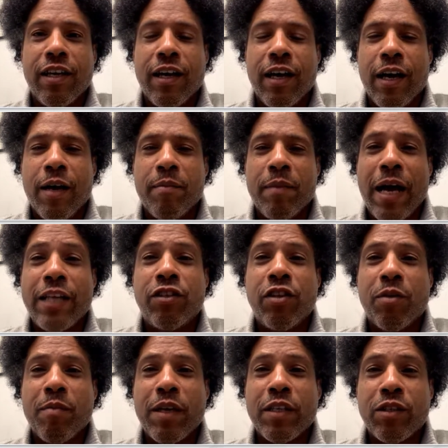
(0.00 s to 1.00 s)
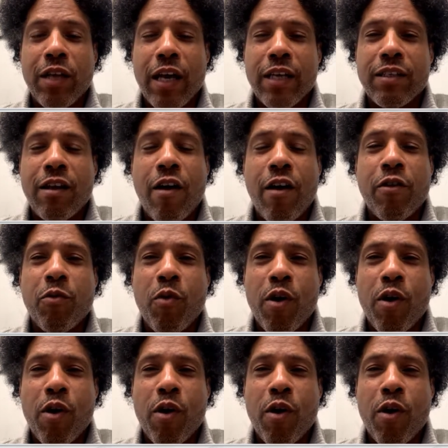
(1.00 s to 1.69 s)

I started